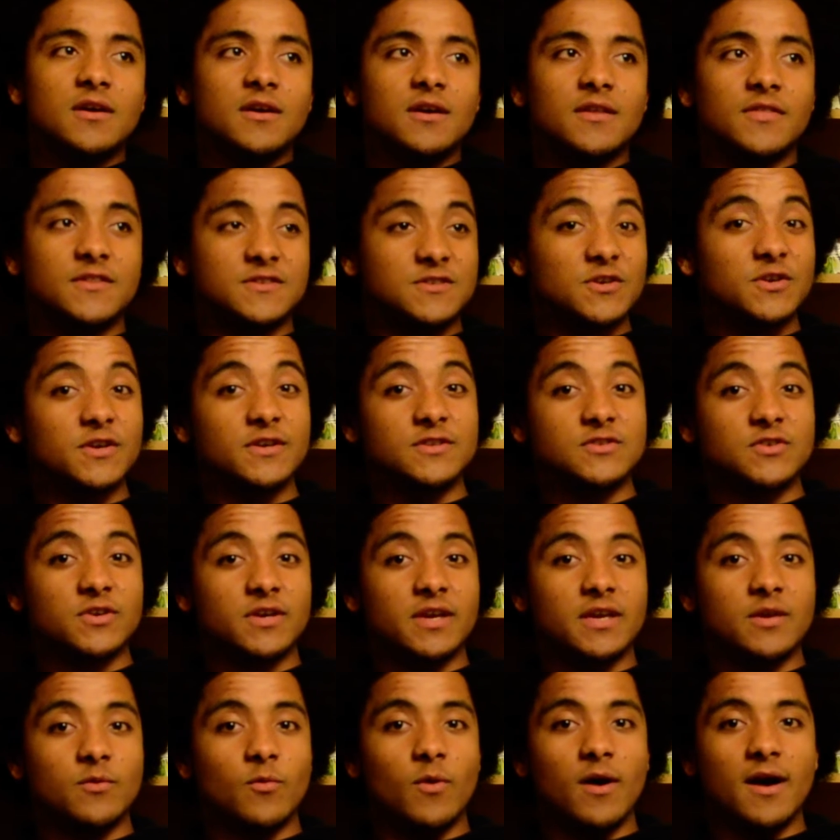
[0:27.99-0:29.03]
and the
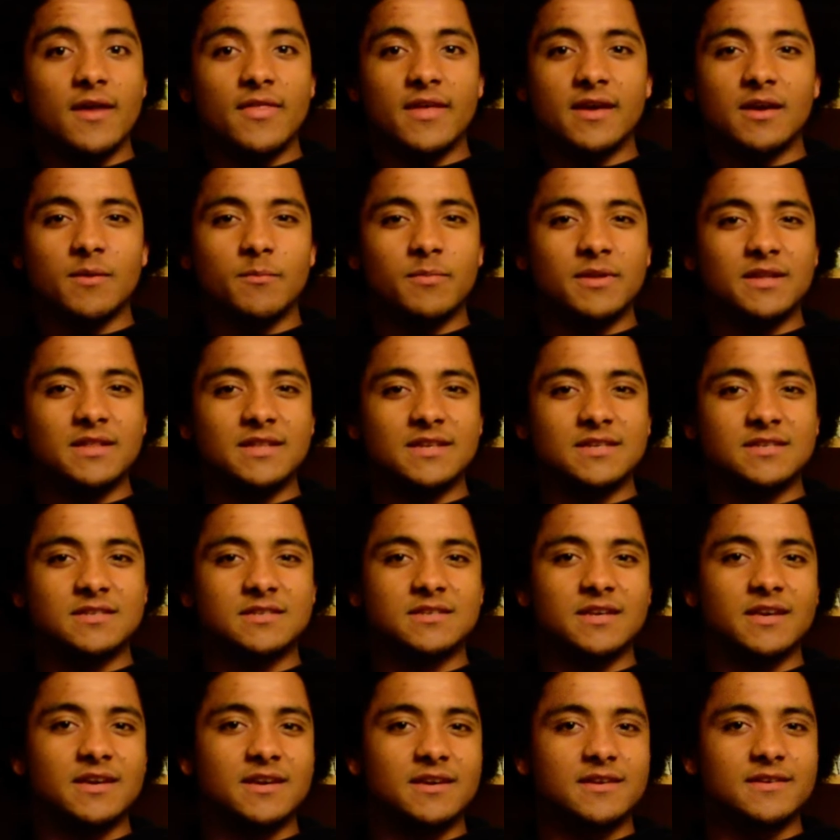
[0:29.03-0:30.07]
Tukituki, why are they completely
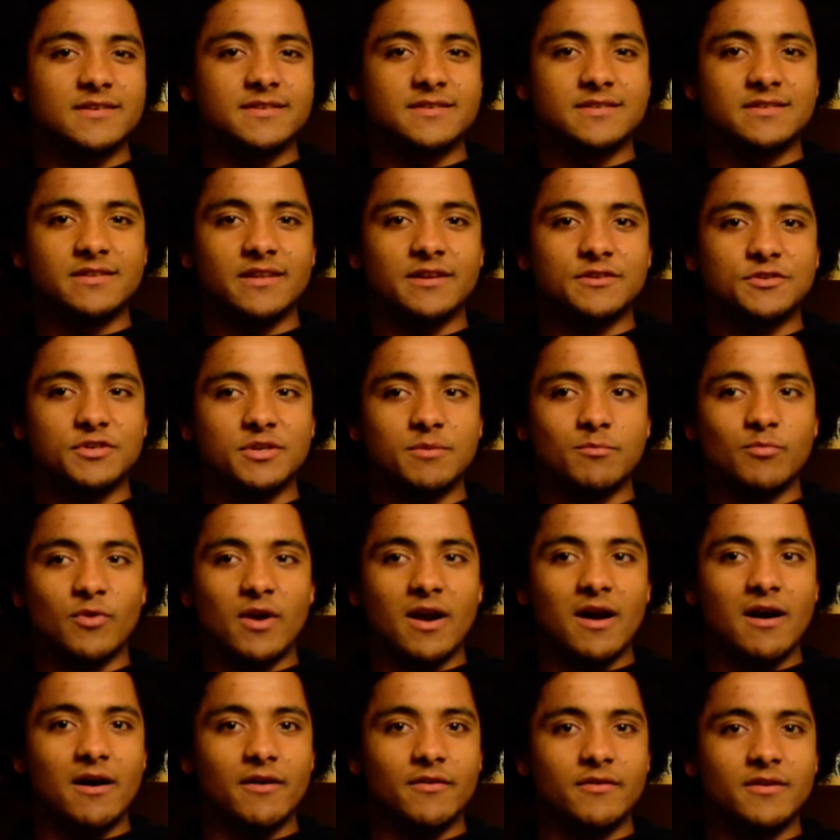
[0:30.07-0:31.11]
sick, sludgy,
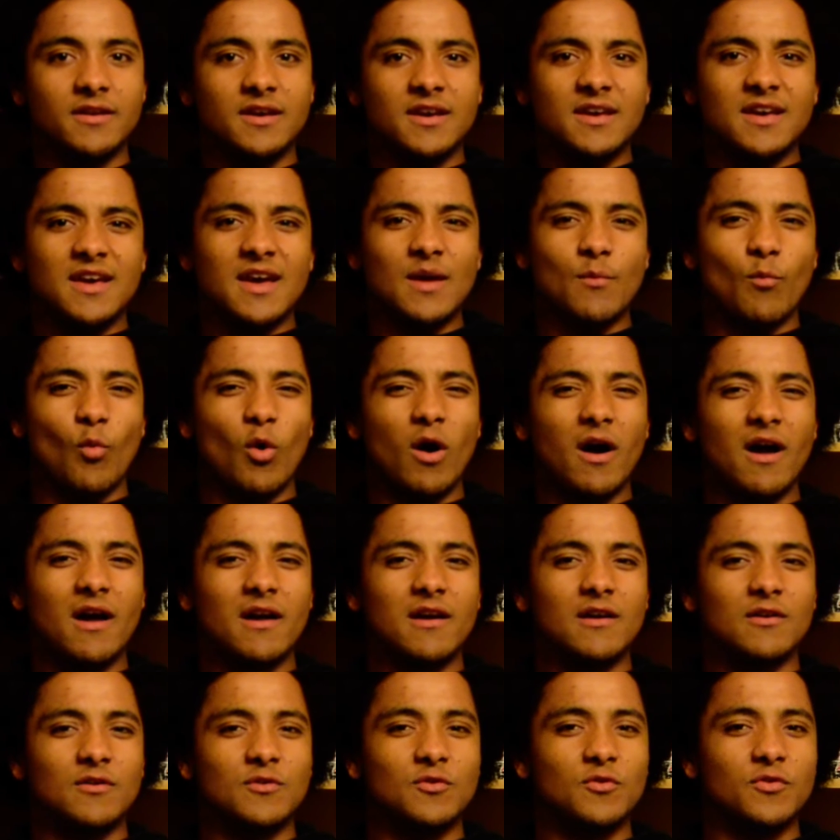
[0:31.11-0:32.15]
brown, and why
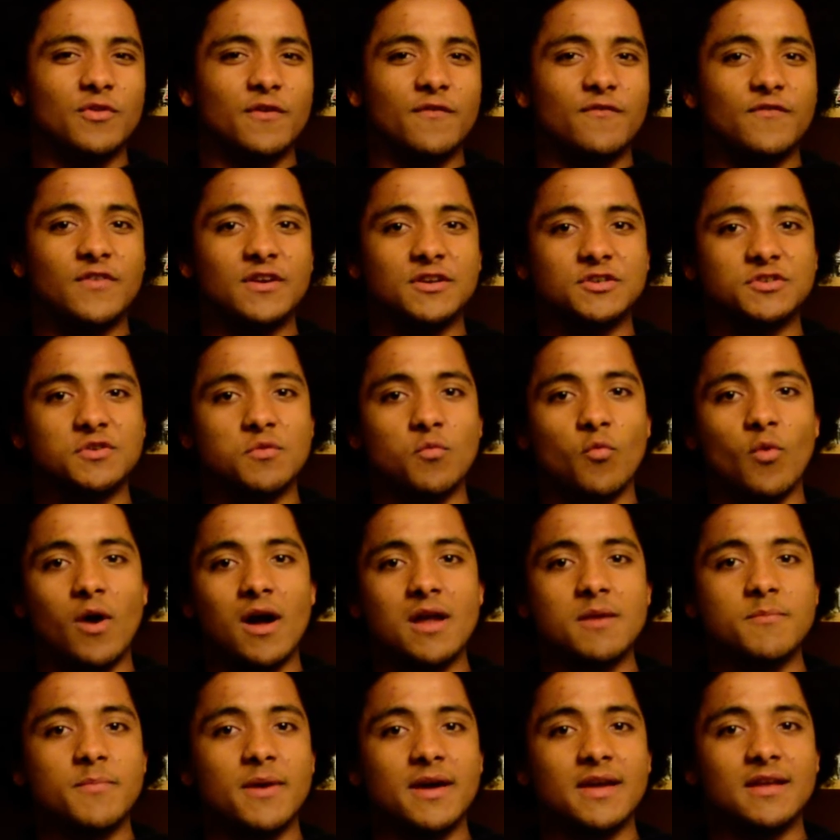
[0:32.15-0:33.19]
are all the fish and
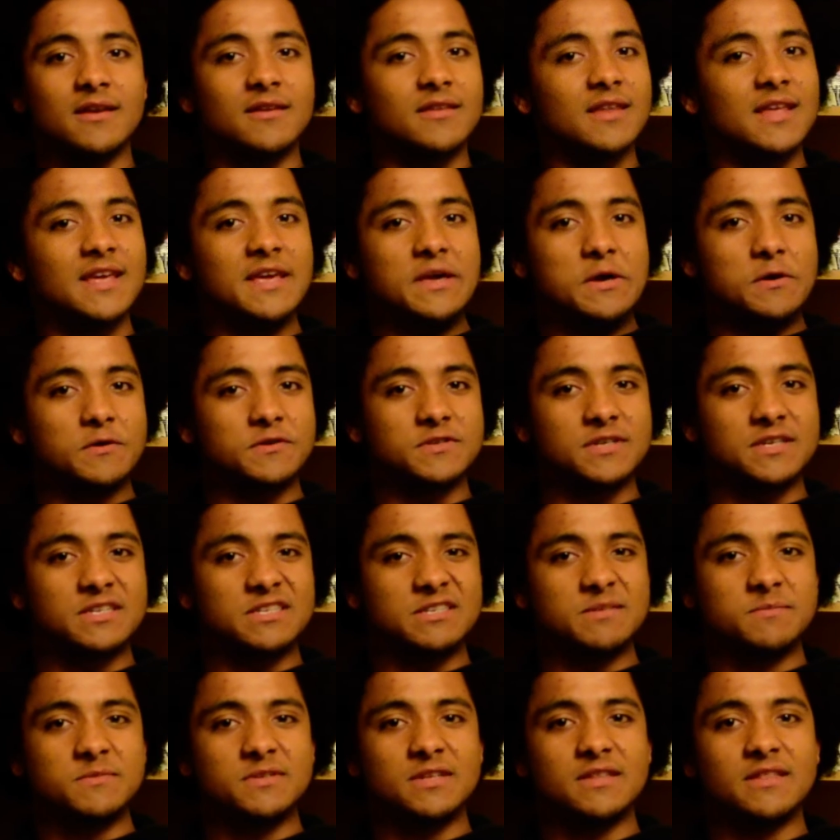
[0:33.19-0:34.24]
whitebait and
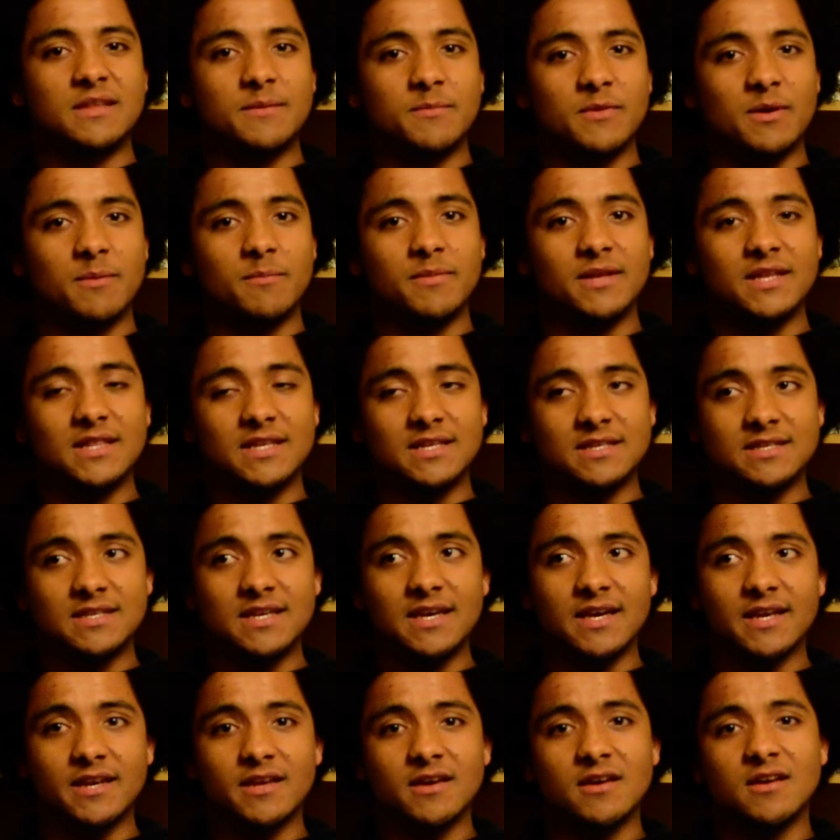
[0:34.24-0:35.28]
ecosystems in them completely
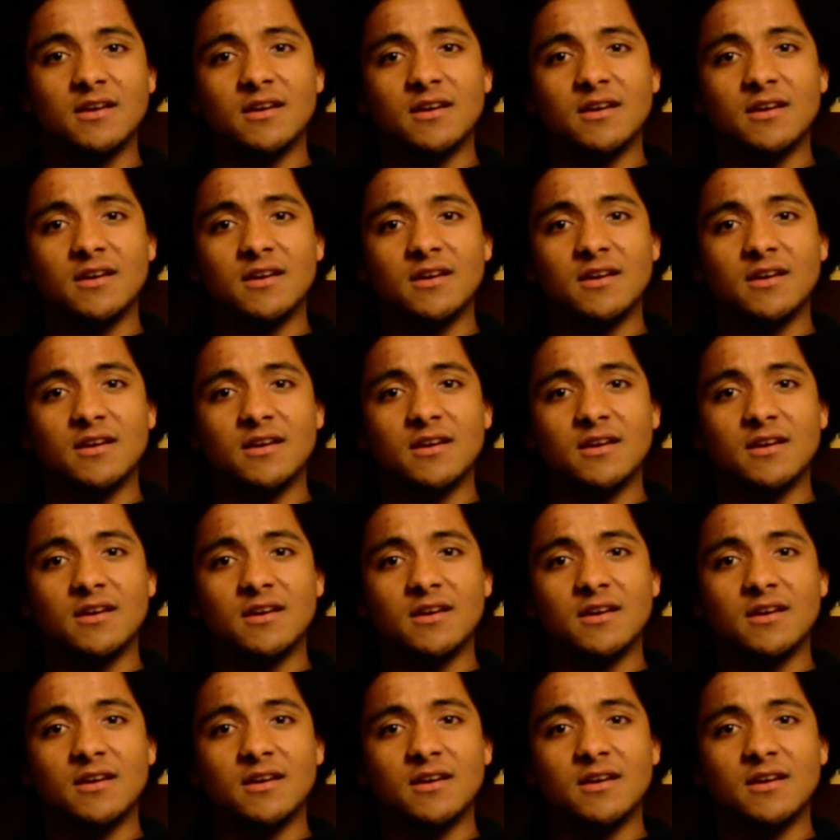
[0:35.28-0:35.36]
dead?